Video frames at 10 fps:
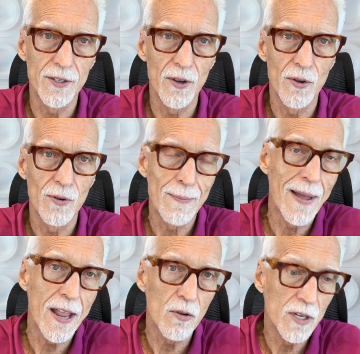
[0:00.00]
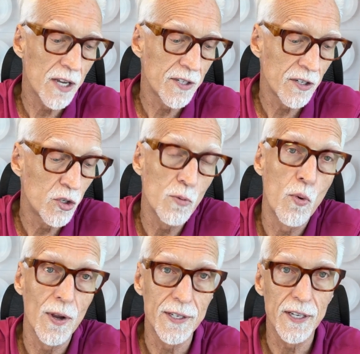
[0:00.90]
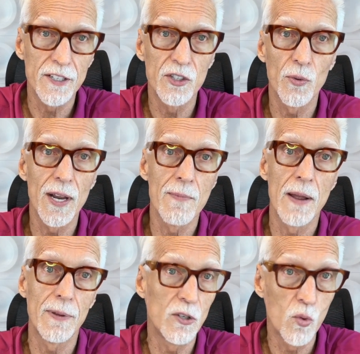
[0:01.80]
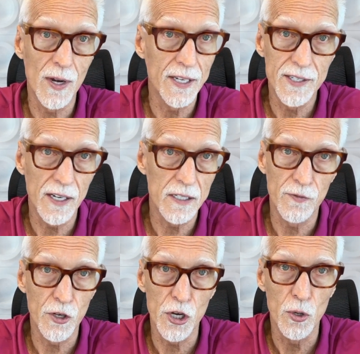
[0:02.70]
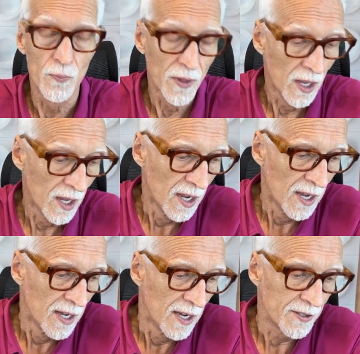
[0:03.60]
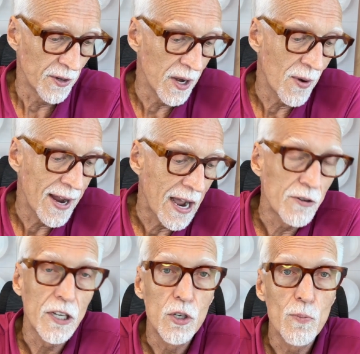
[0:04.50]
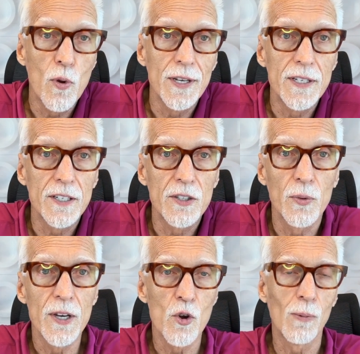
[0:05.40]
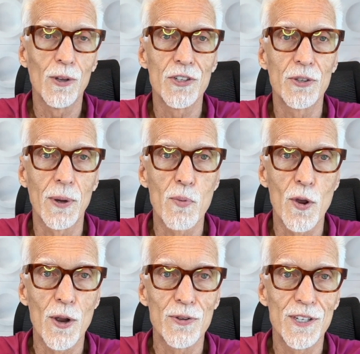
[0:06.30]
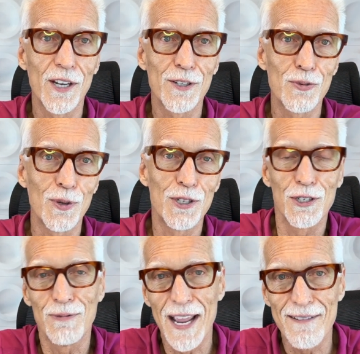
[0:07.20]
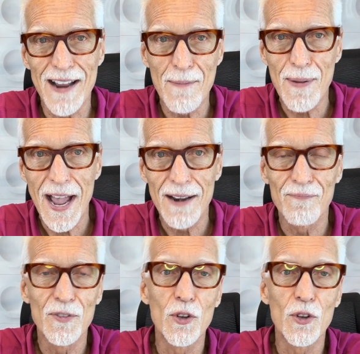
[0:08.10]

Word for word: So Mayo does it 2.63, it might be 26 for you. So anyway, I was at 2.63, normal is 3.06, which, hey, not bad.